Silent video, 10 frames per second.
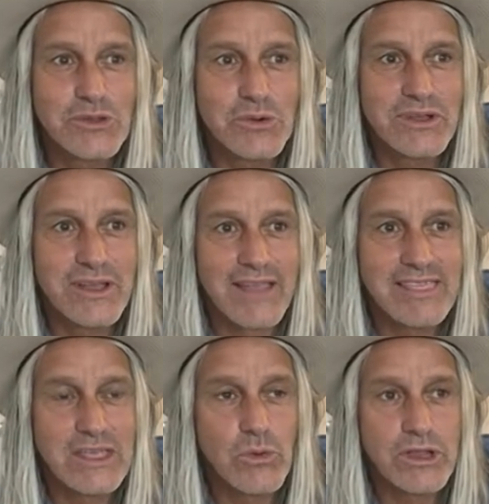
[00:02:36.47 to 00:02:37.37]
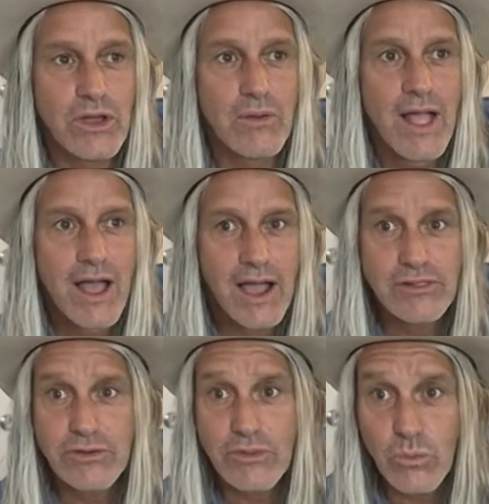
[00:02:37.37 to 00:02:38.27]
So I think it would go, I
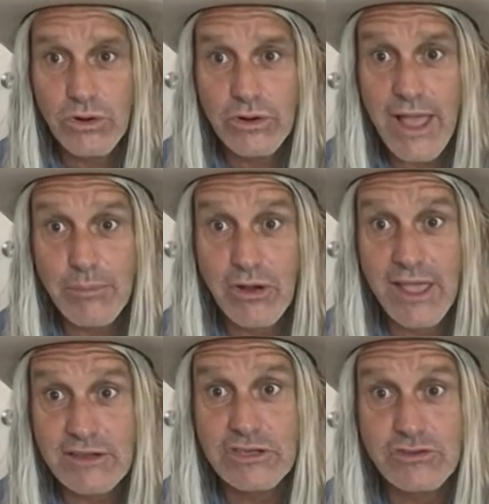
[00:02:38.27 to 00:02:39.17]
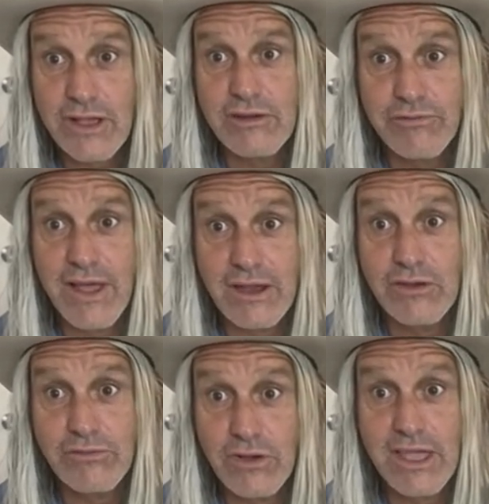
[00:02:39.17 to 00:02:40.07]
learned the word abrogation, tried to find a
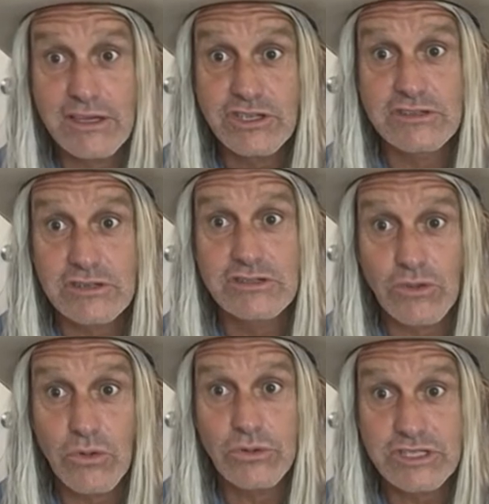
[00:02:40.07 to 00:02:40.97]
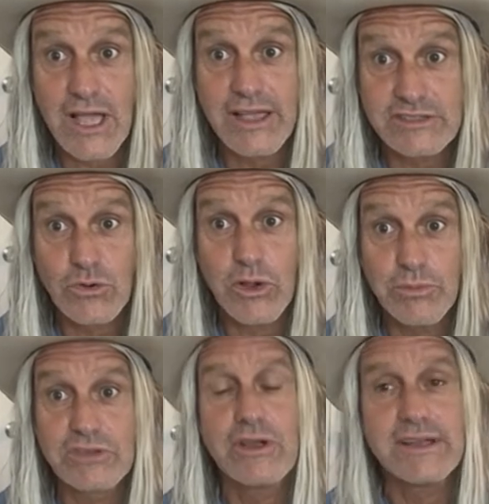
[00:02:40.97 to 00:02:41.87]
new vocation, searched the whole
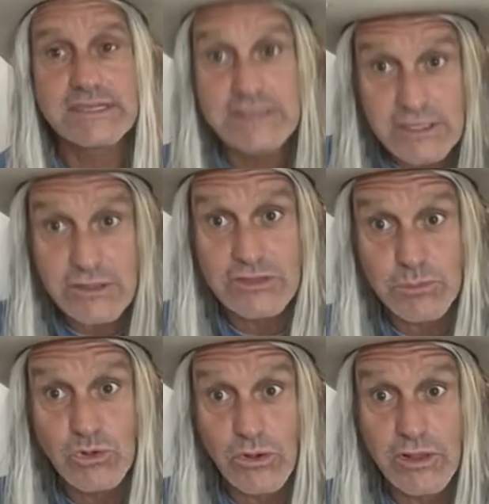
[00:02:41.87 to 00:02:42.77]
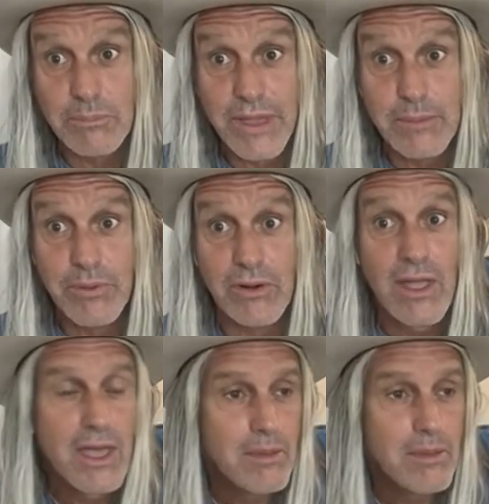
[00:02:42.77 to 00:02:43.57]
skyscraper, trying to steal some toilet paper,